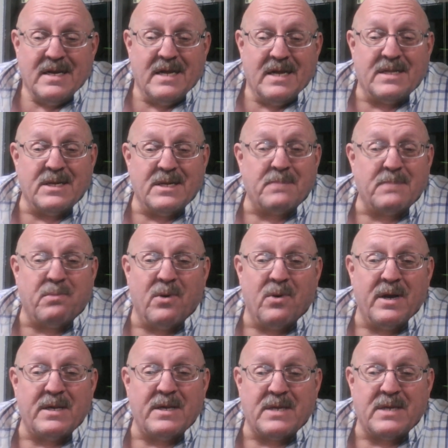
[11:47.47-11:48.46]
At this
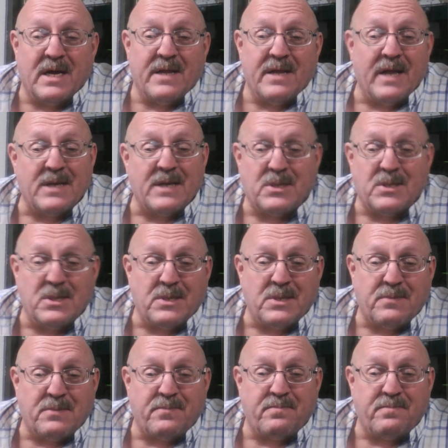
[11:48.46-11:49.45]
point, uh, that's
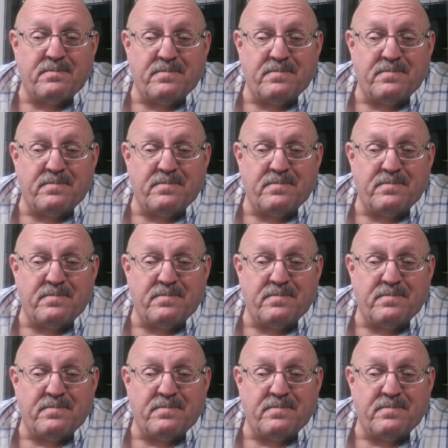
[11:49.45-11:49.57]
just